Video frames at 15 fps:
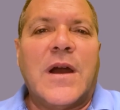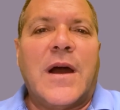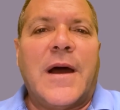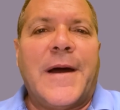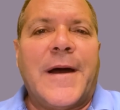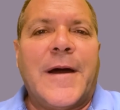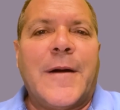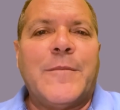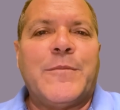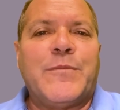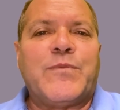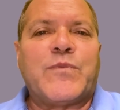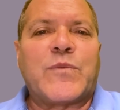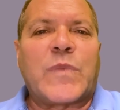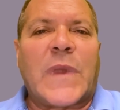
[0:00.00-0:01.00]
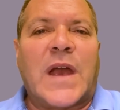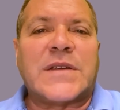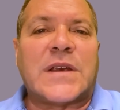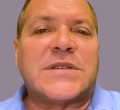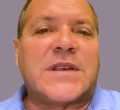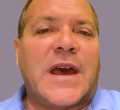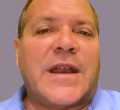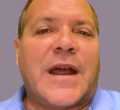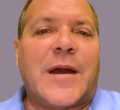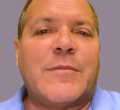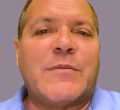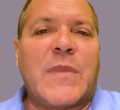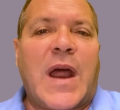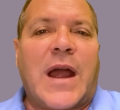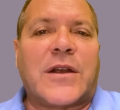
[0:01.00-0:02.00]
um, as I said,
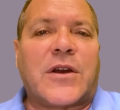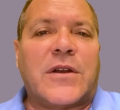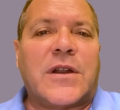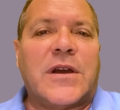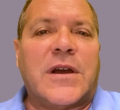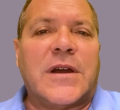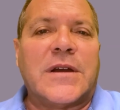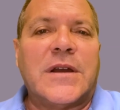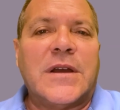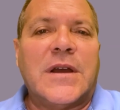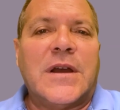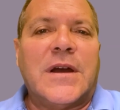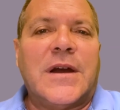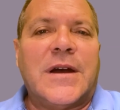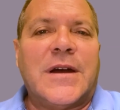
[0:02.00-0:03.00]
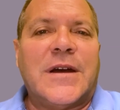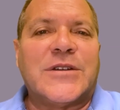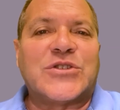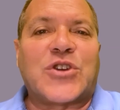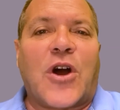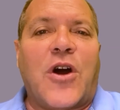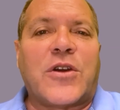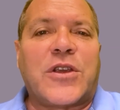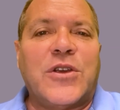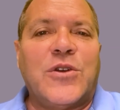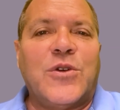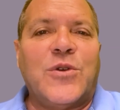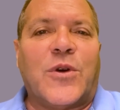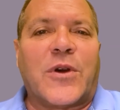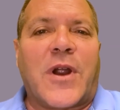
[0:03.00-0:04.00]
I'm not going to uh, stalk
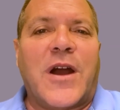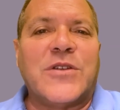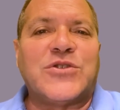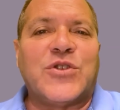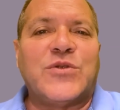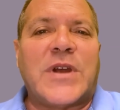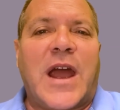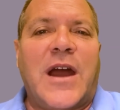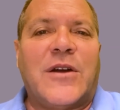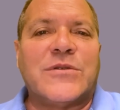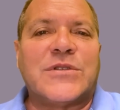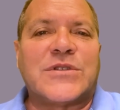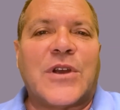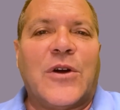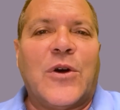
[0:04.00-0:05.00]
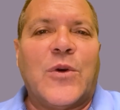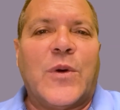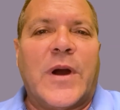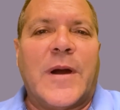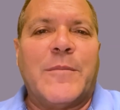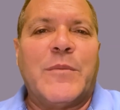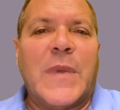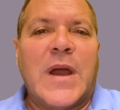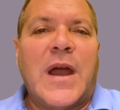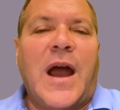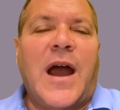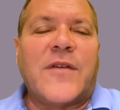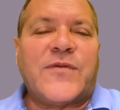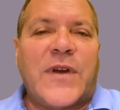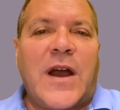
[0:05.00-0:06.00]
you or hunt you down. So um,
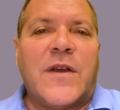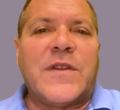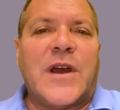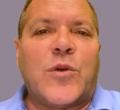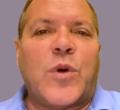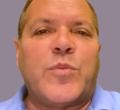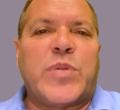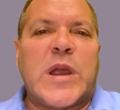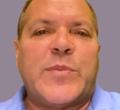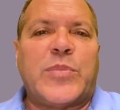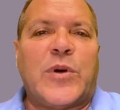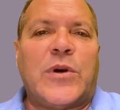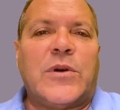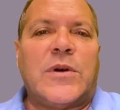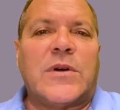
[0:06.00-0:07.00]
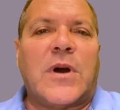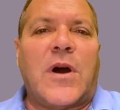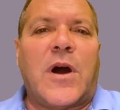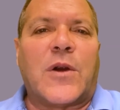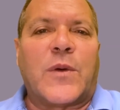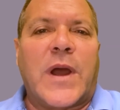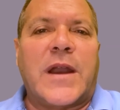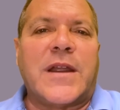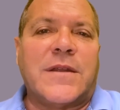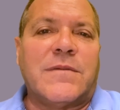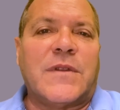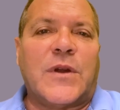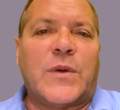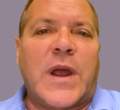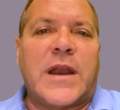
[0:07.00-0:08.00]
I found that when people are ready,
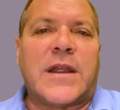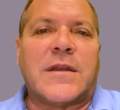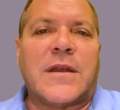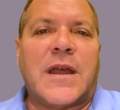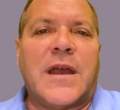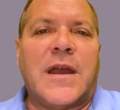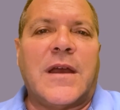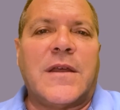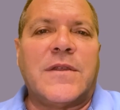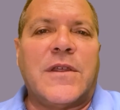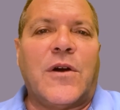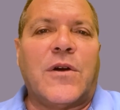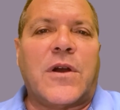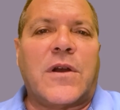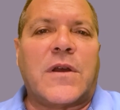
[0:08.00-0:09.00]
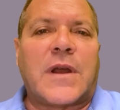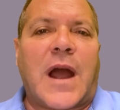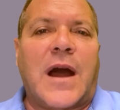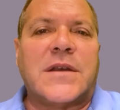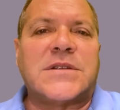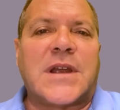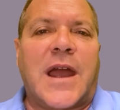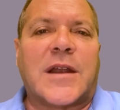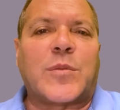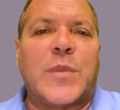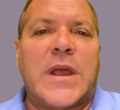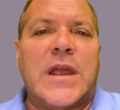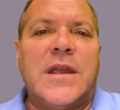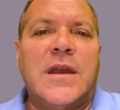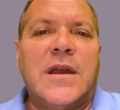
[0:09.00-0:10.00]
they're ready, and they'll contact me.